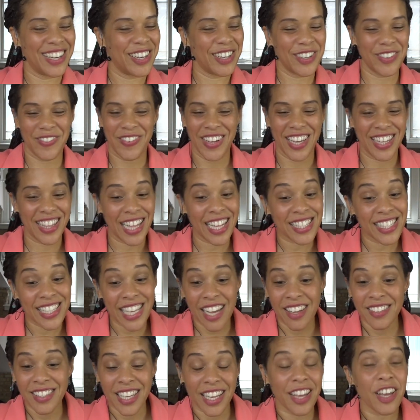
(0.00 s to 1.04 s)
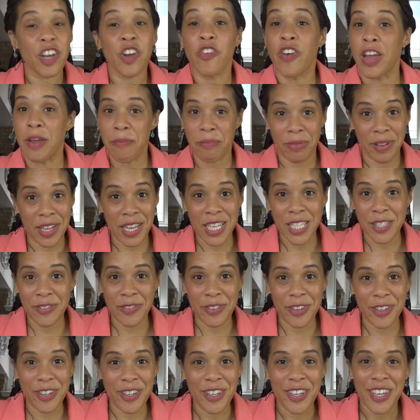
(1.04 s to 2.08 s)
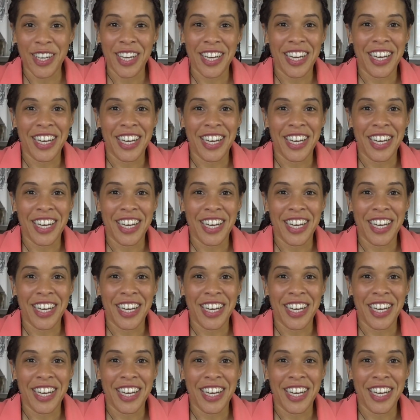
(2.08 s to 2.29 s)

Oh man, that sounds like a great place for